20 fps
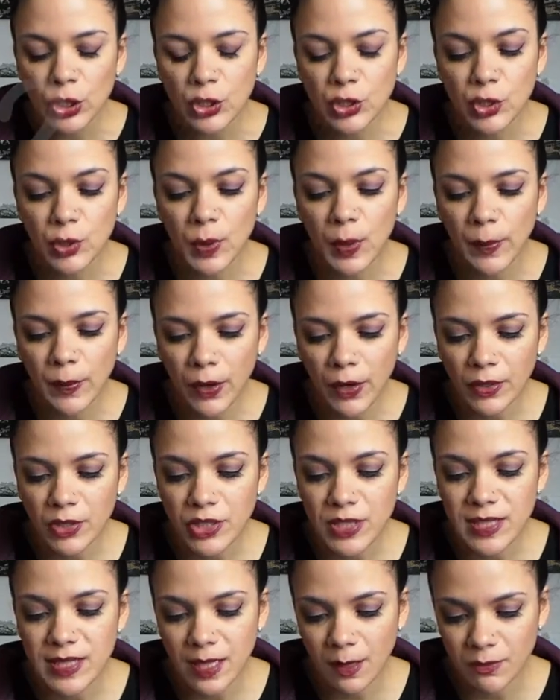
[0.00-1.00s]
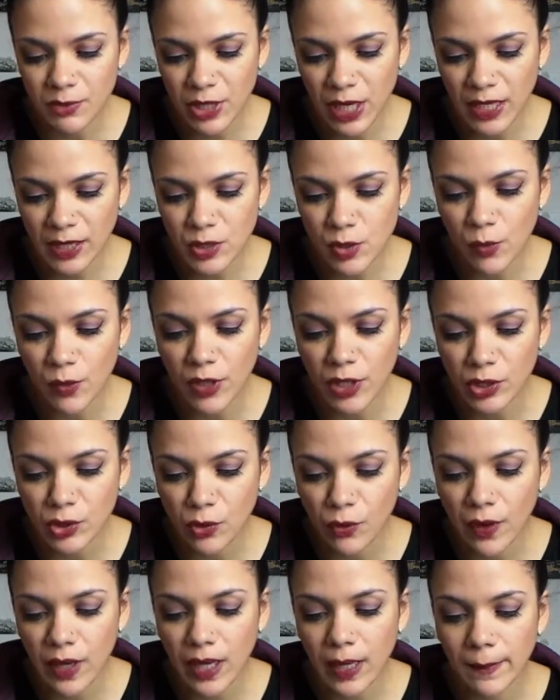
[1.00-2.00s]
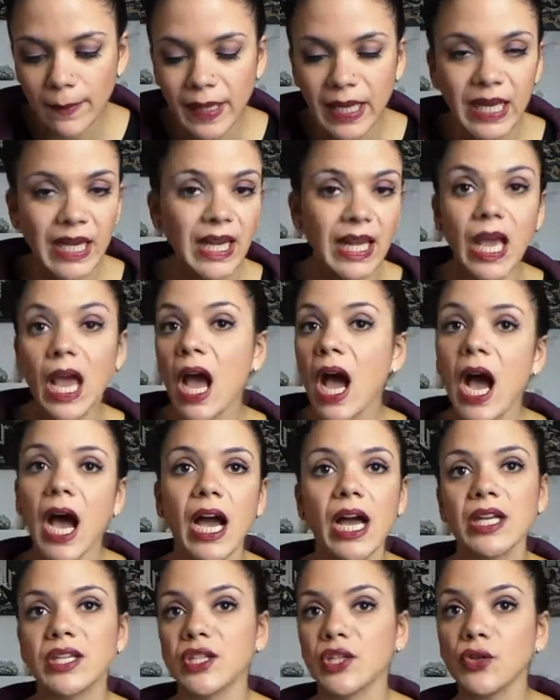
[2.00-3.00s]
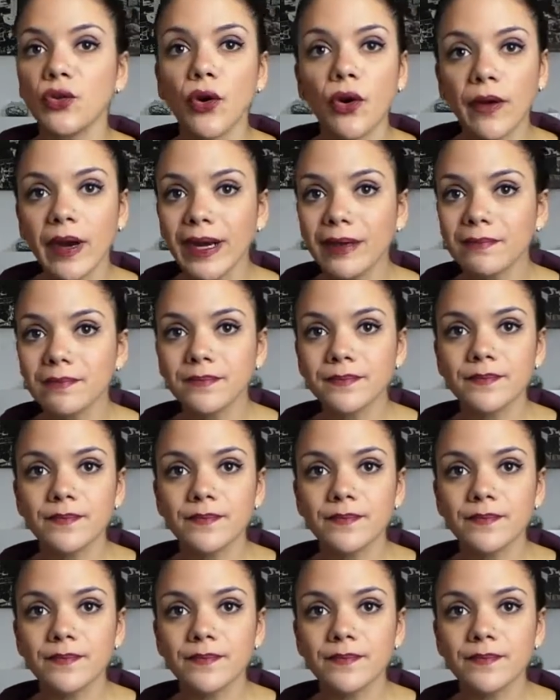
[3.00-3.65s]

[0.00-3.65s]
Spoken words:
Do you approach the subject or ignore it completely? I'd ignore it.